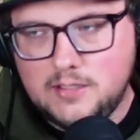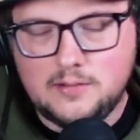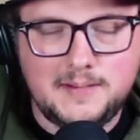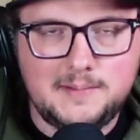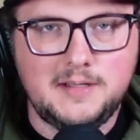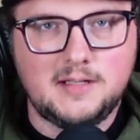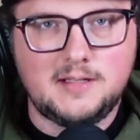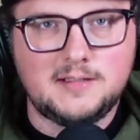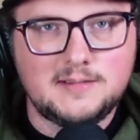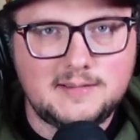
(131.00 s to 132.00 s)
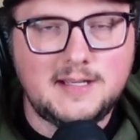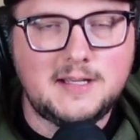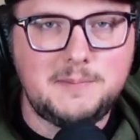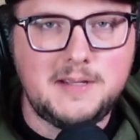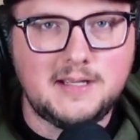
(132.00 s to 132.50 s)
Maybe I'll
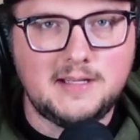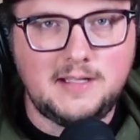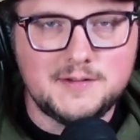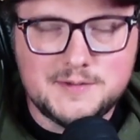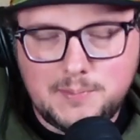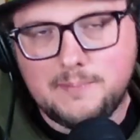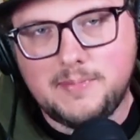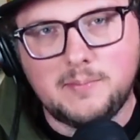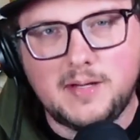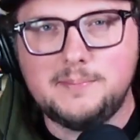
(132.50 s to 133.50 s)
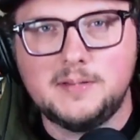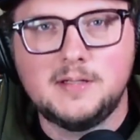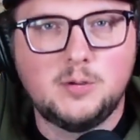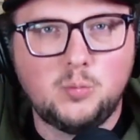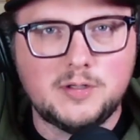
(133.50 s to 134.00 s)
take a peek at yields and bump them up
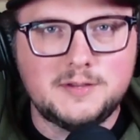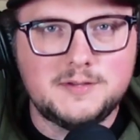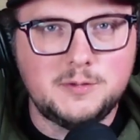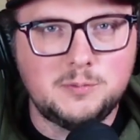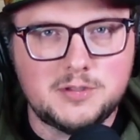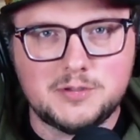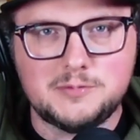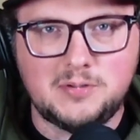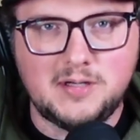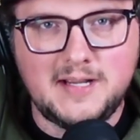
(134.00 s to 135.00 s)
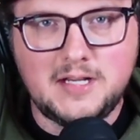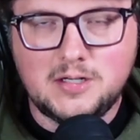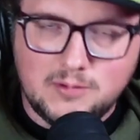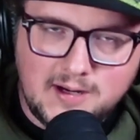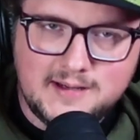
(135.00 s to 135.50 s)
1 or 2 bushels per
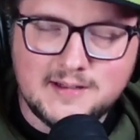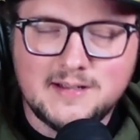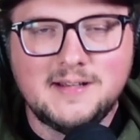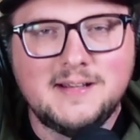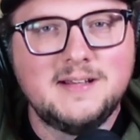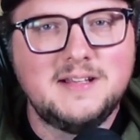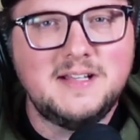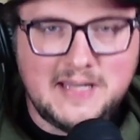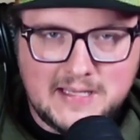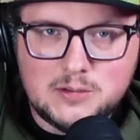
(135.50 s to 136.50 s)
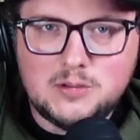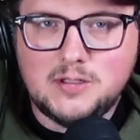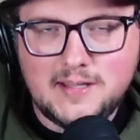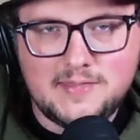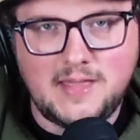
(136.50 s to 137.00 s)
acre, right? And take a
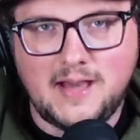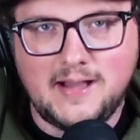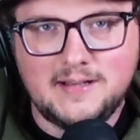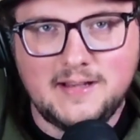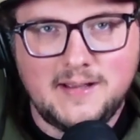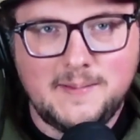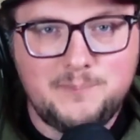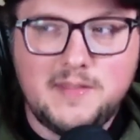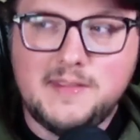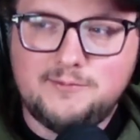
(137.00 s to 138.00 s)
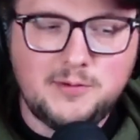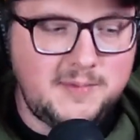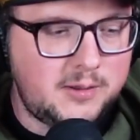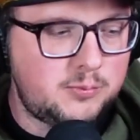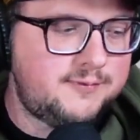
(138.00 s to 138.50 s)
look at that. And then
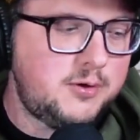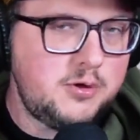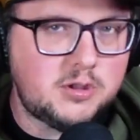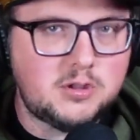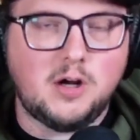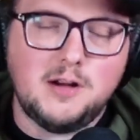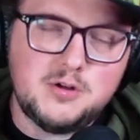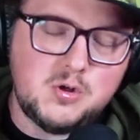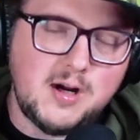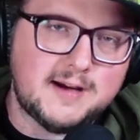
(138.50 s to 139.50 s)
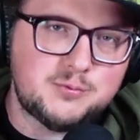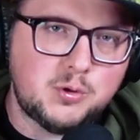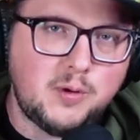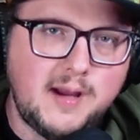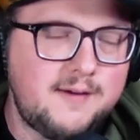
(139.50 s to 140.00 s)
from there, review your contracts.
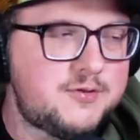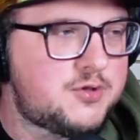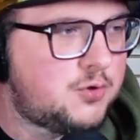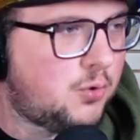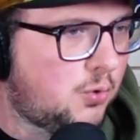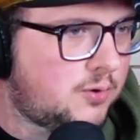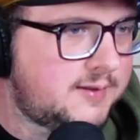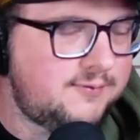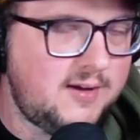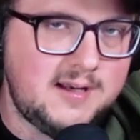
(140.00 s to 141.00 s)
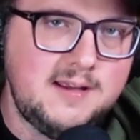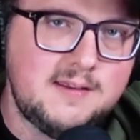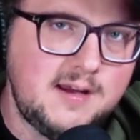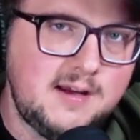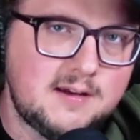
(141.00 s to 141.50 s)
What do I have sold, if
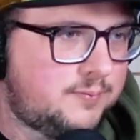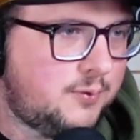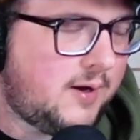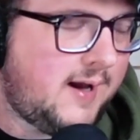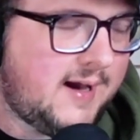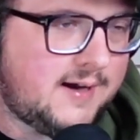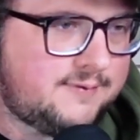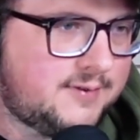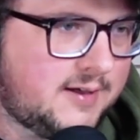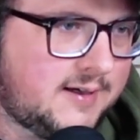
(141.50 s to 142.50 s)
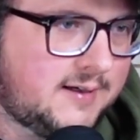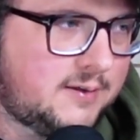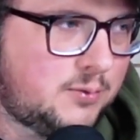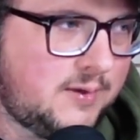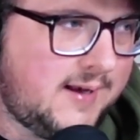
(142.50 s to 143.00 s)
anything? Do I have
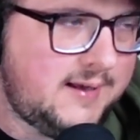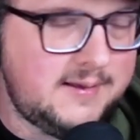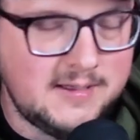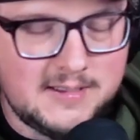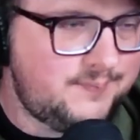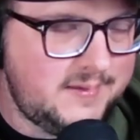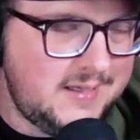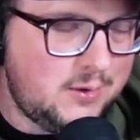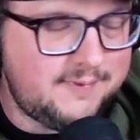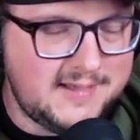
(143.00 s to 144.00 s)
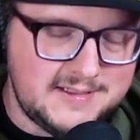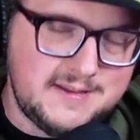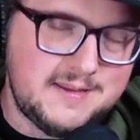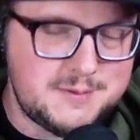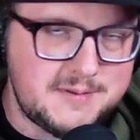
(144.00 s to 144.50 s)
any? You don't have to get
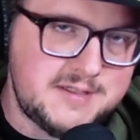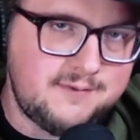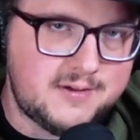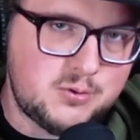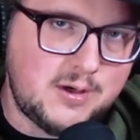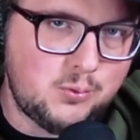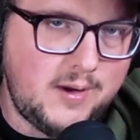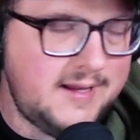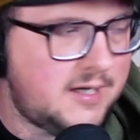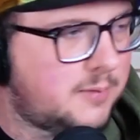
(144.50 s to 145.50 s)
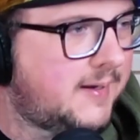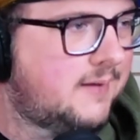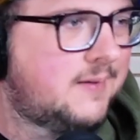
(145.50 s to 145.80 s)
to the specifics right away here, but